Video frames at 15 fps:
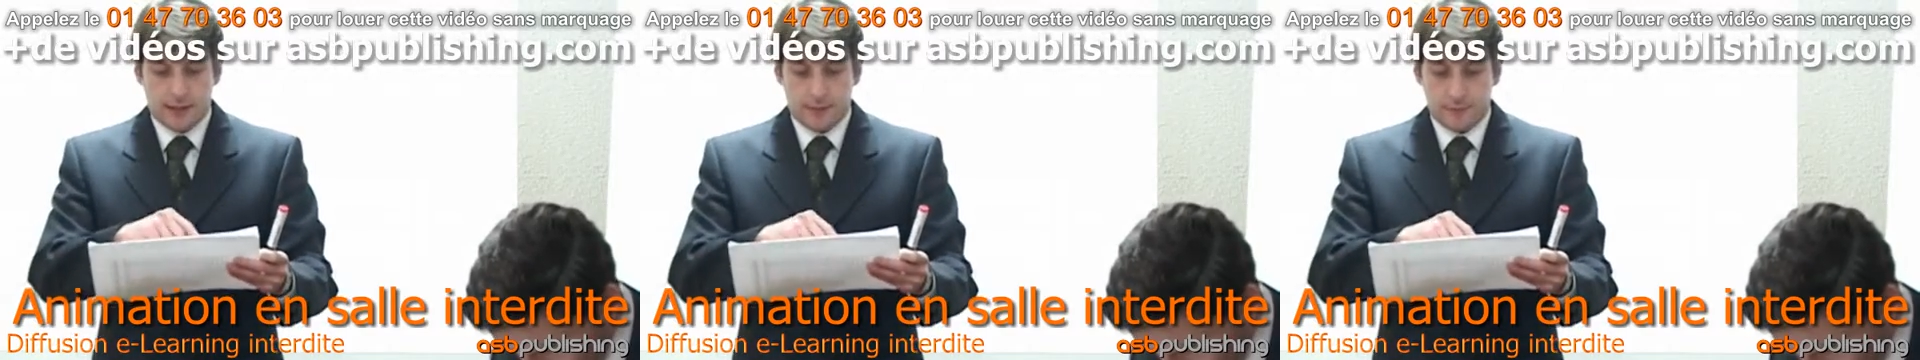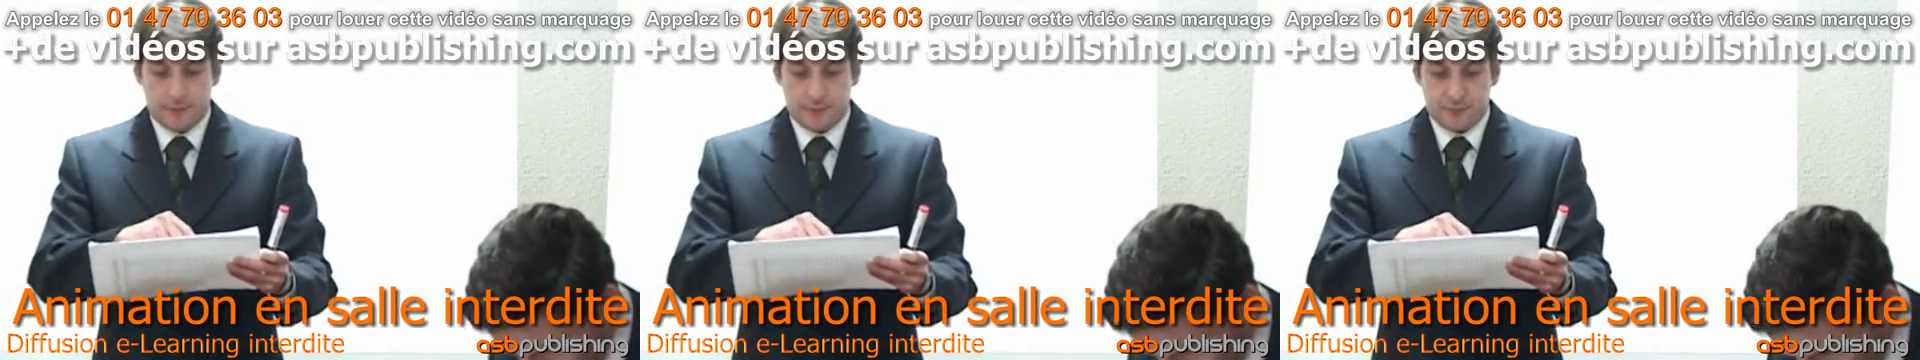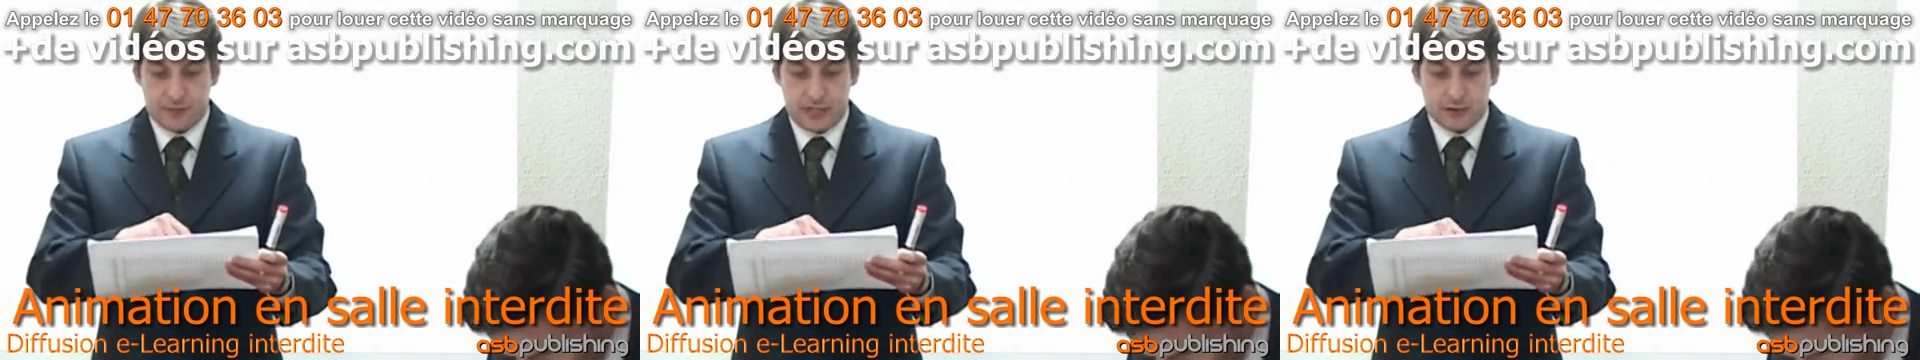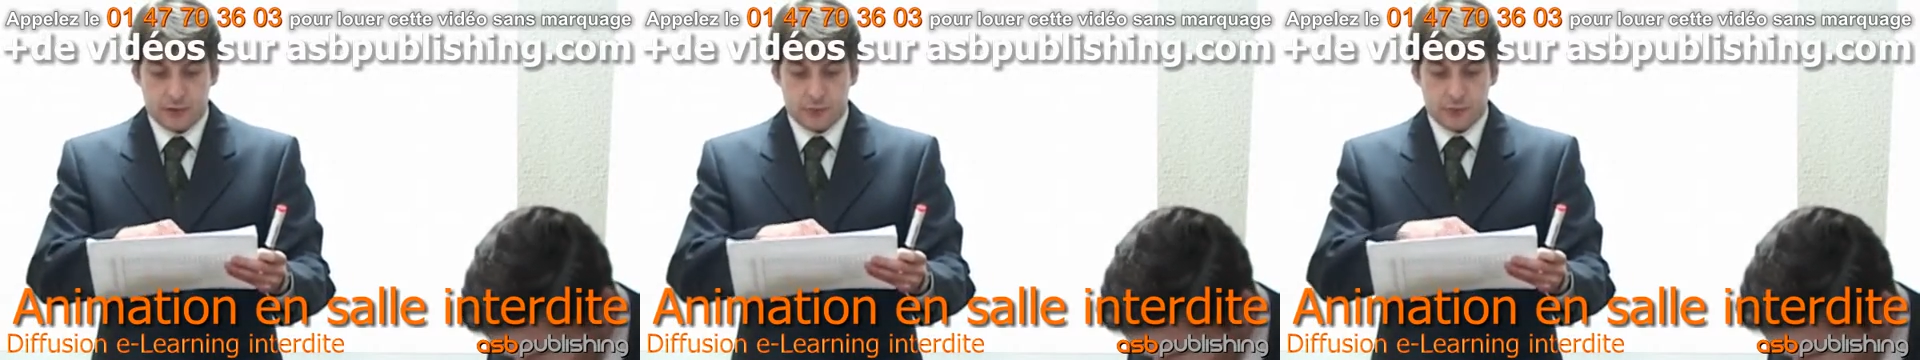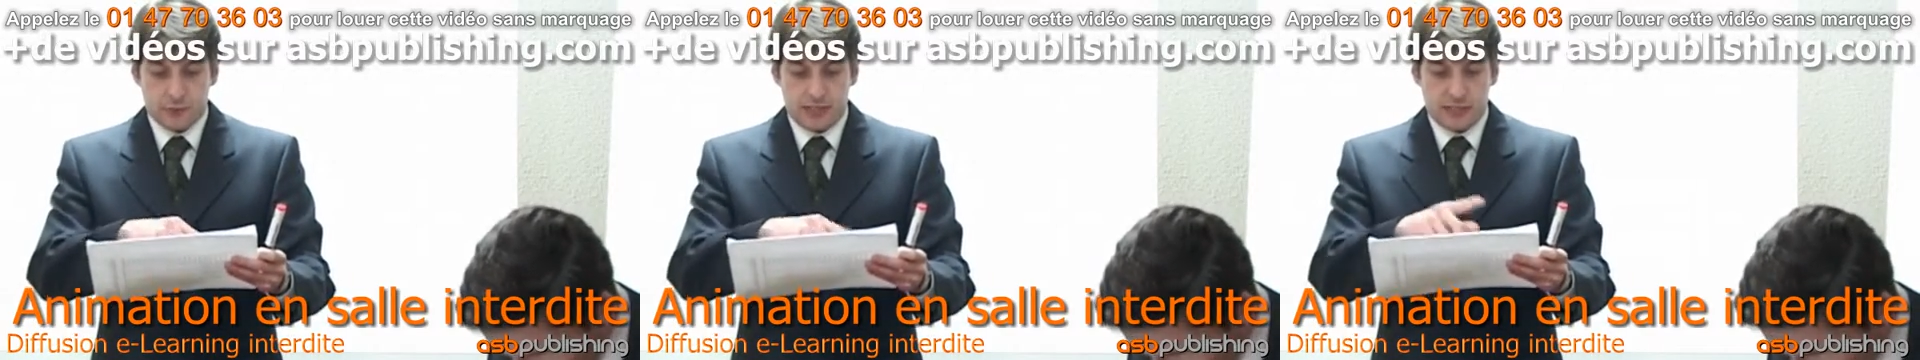18 turned
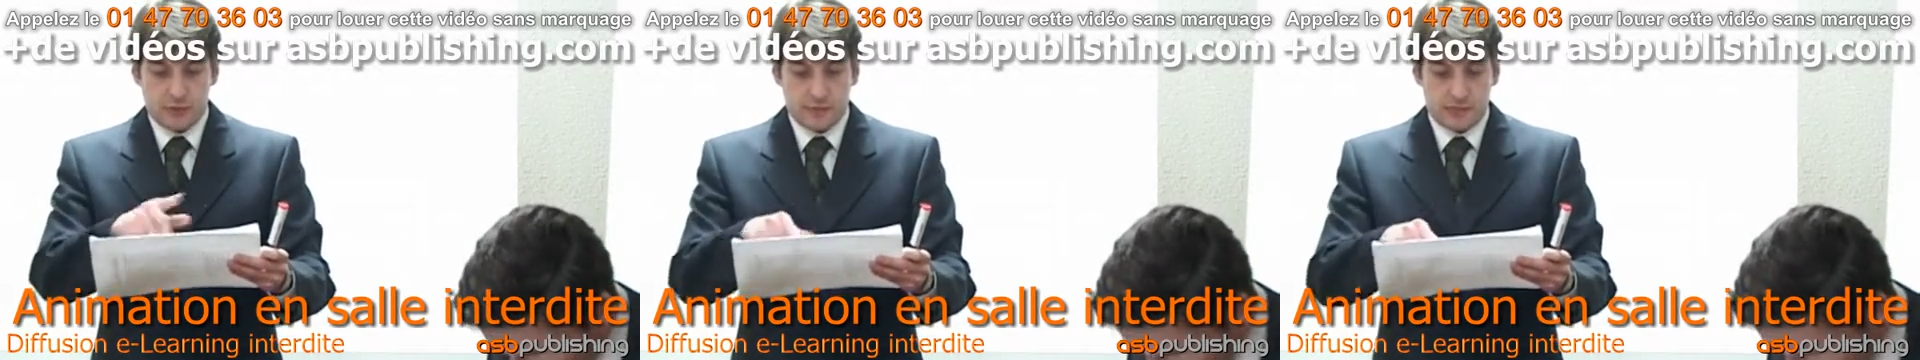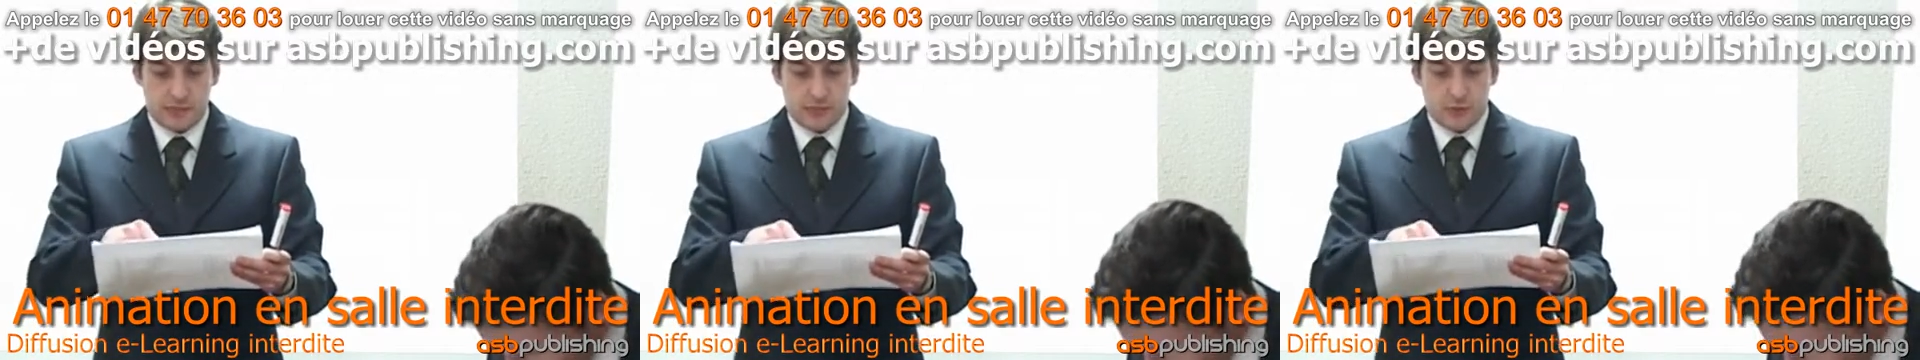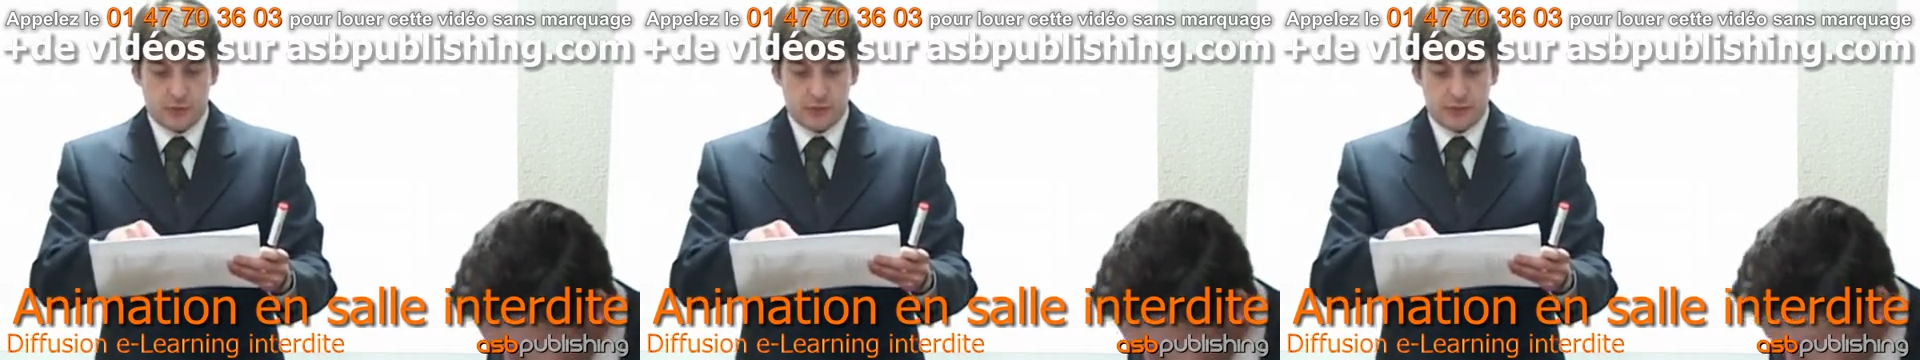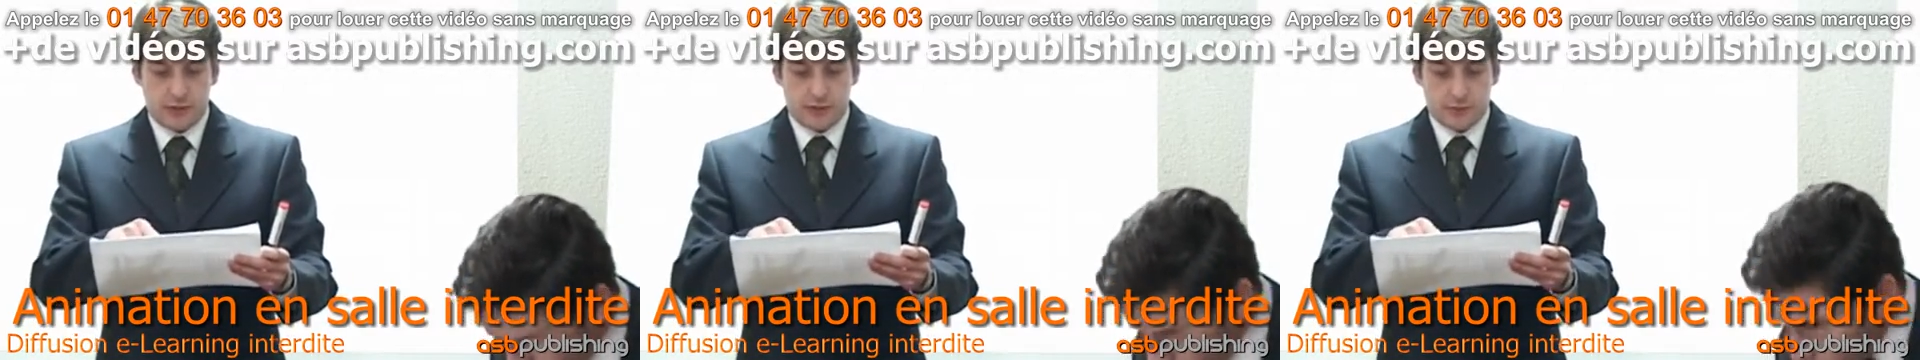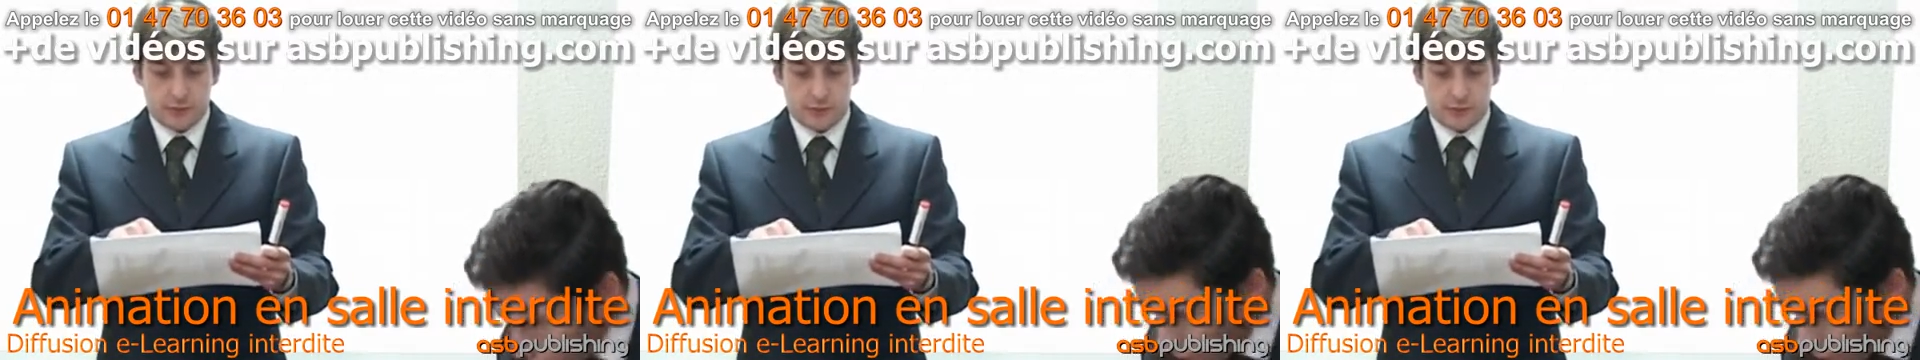into orders